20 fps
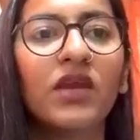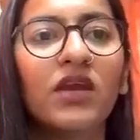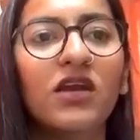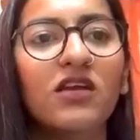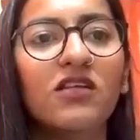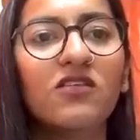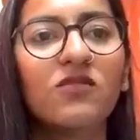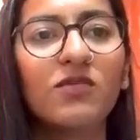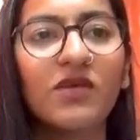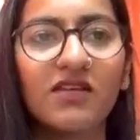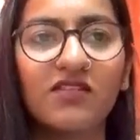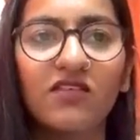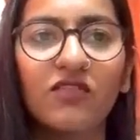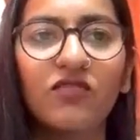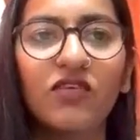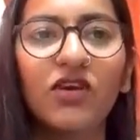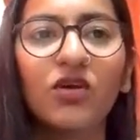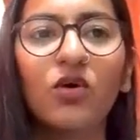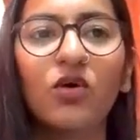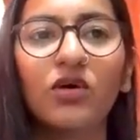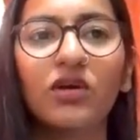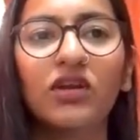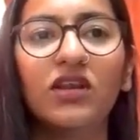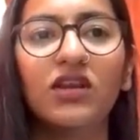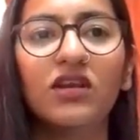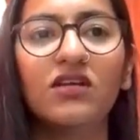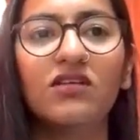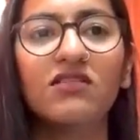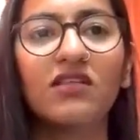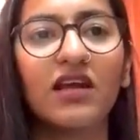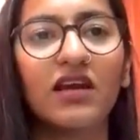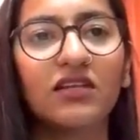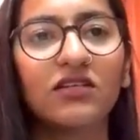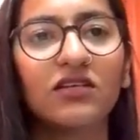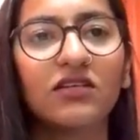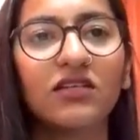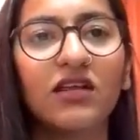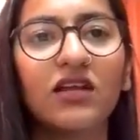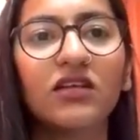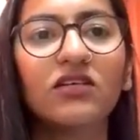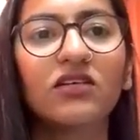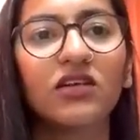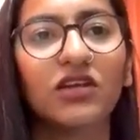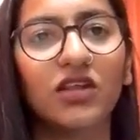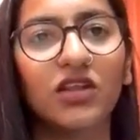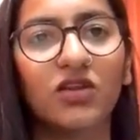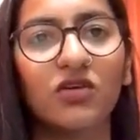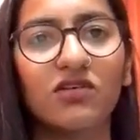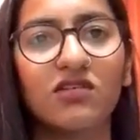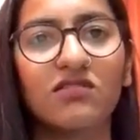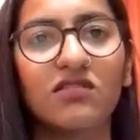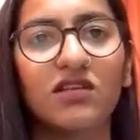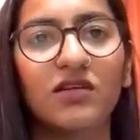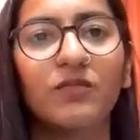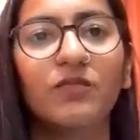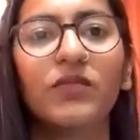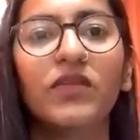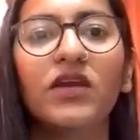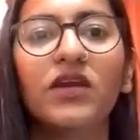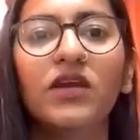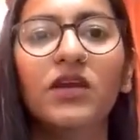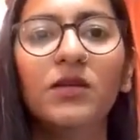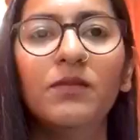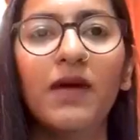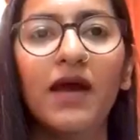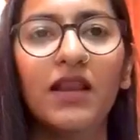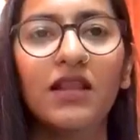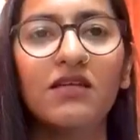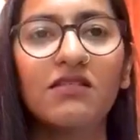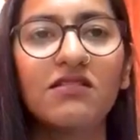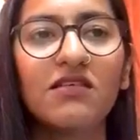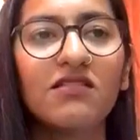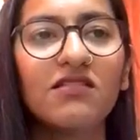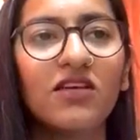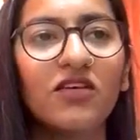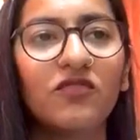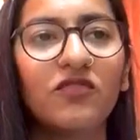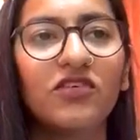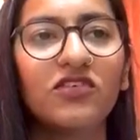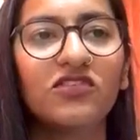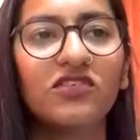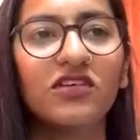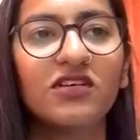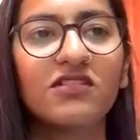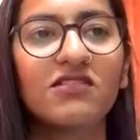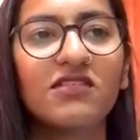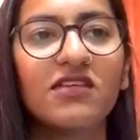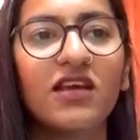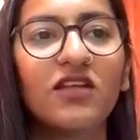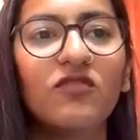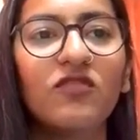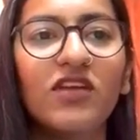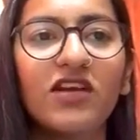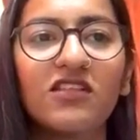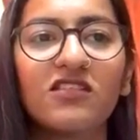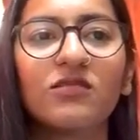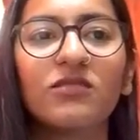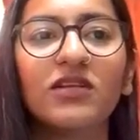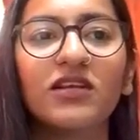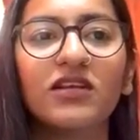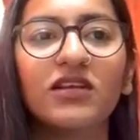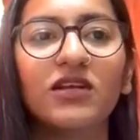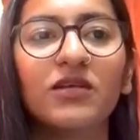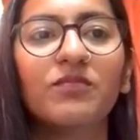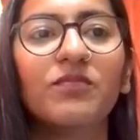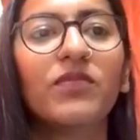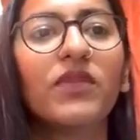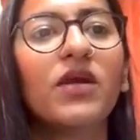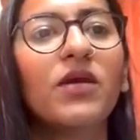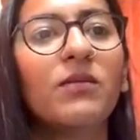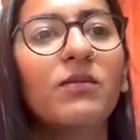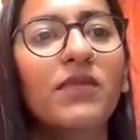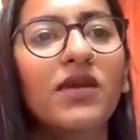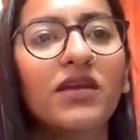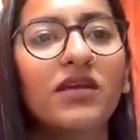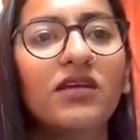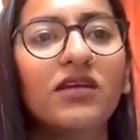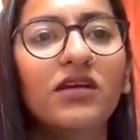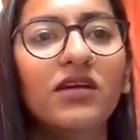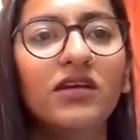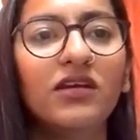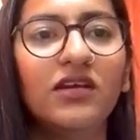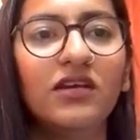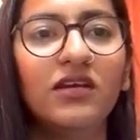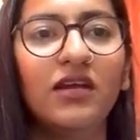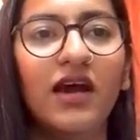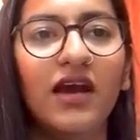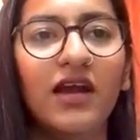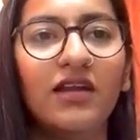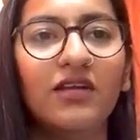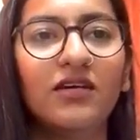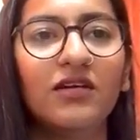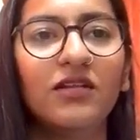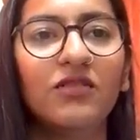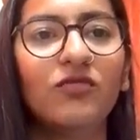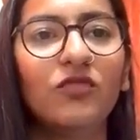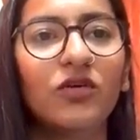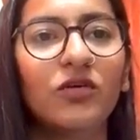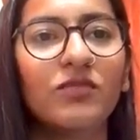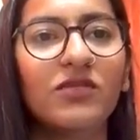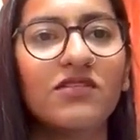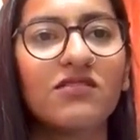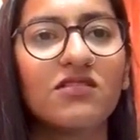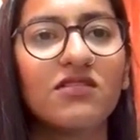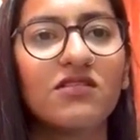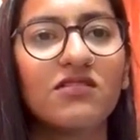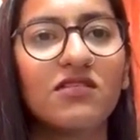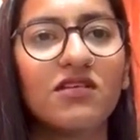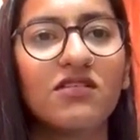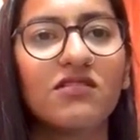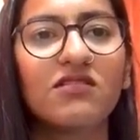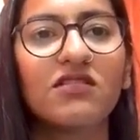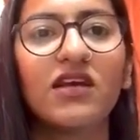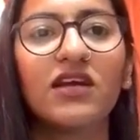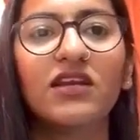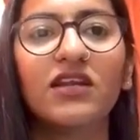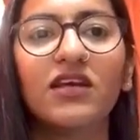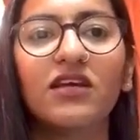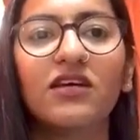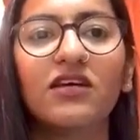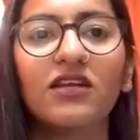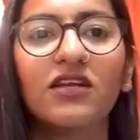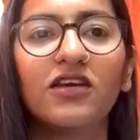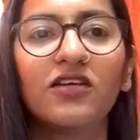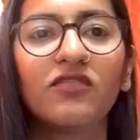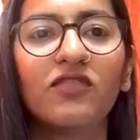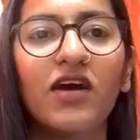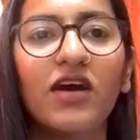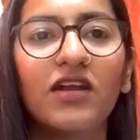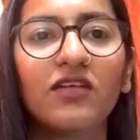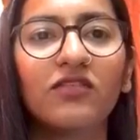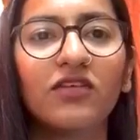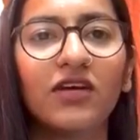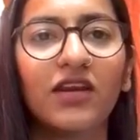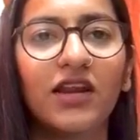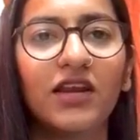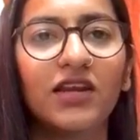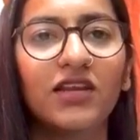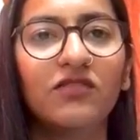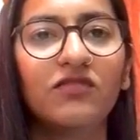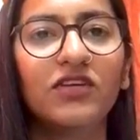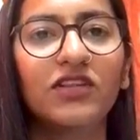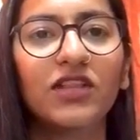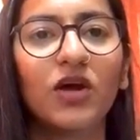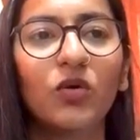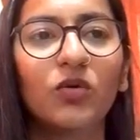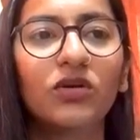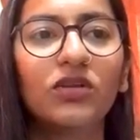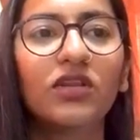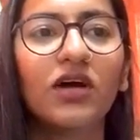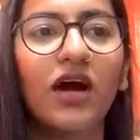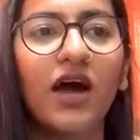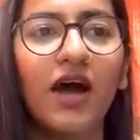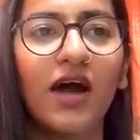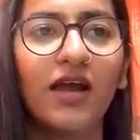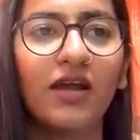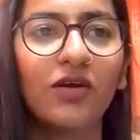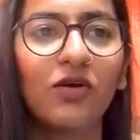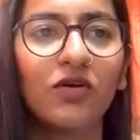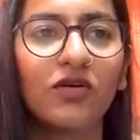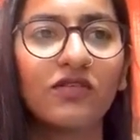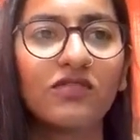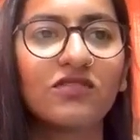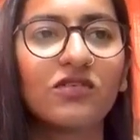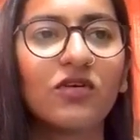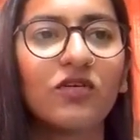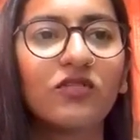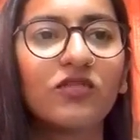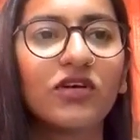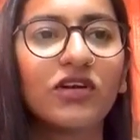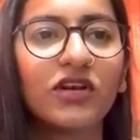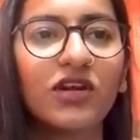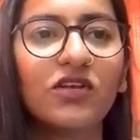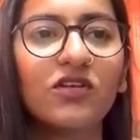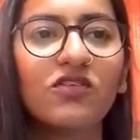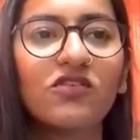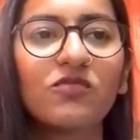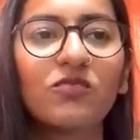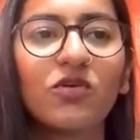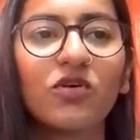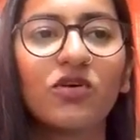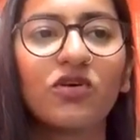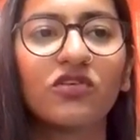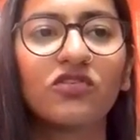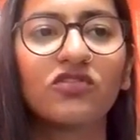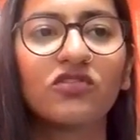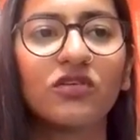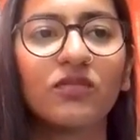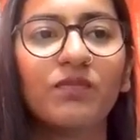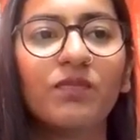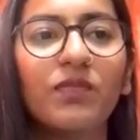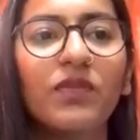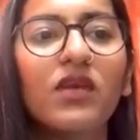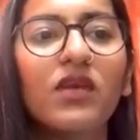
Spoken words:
in specific quantities rather than continuously. It balances efficiency and flexibility, making it ideal for businesses that require variety without the high cost of continuous production.